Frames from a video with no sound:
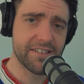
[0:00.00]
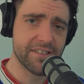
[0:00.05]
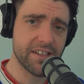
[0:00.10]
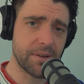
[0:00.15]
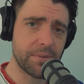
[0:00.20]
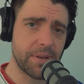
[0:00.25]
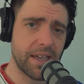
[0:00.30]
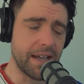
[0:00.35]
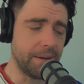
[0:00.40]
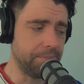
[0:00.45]
So
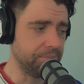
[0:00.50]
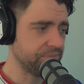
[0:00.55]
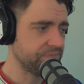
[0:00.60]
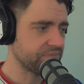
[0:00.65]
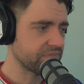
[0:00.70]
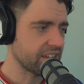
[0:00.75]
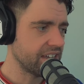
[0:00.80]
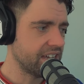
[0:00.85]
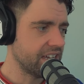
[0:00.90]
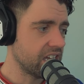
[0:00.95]
yeah,
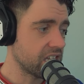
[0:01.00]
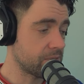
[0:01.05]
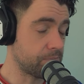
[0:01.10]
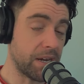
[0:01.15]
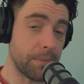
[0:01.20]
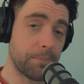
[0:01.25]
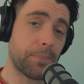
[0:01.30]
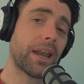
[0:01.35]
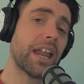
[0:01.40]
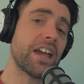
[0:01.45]
it's
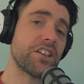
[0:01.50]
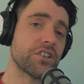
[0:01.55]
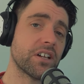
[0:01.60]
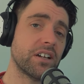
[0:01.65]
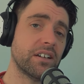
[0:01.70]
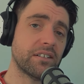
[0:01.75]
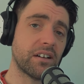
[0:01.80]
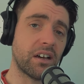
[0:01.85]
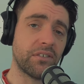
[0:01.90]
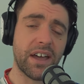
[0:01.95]
been a
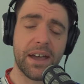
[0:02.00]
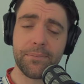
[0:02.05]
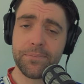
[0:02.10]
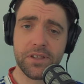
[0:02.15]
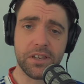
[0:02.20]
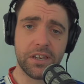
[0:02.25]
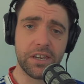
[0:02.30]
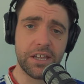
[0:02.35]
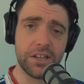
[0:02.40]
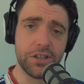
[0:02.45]
pleasure. I've
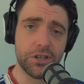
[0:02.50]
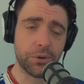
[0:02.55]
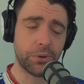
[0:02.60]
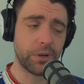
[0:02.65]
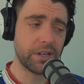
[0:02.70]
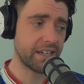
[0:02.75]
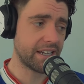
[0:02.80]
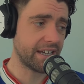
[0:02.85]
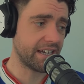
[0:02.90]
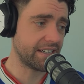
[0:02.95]
absolutely enjoyed it.